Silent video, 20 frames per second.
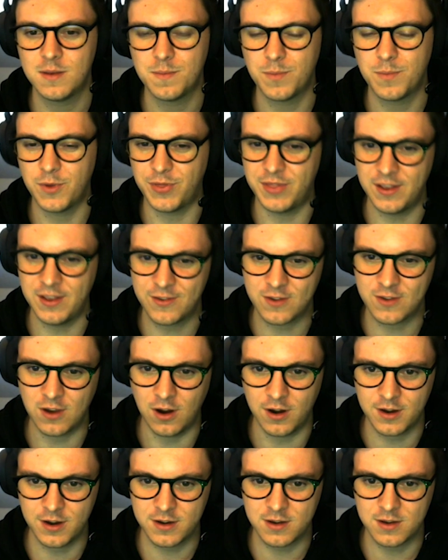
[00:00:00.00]
But this
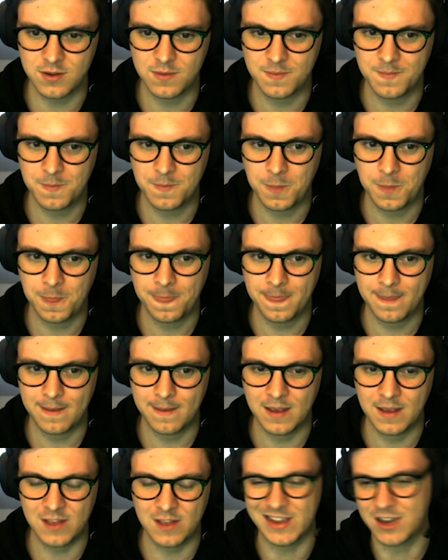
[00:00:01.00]
card,
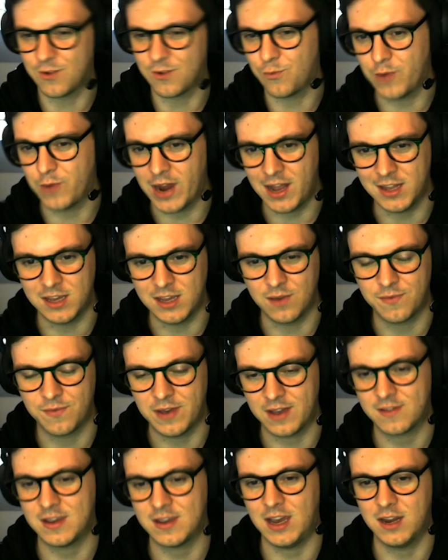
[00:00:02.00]
it's like a rally
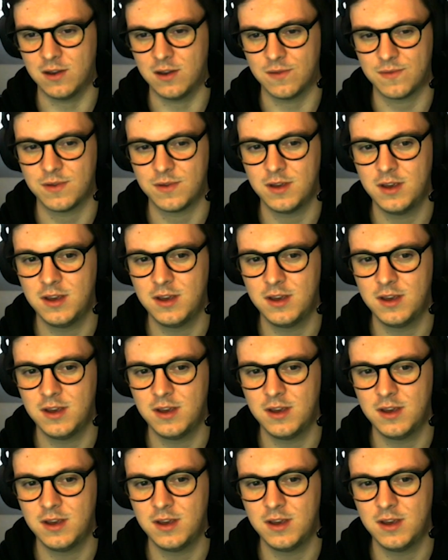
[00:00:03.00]
effect kind of.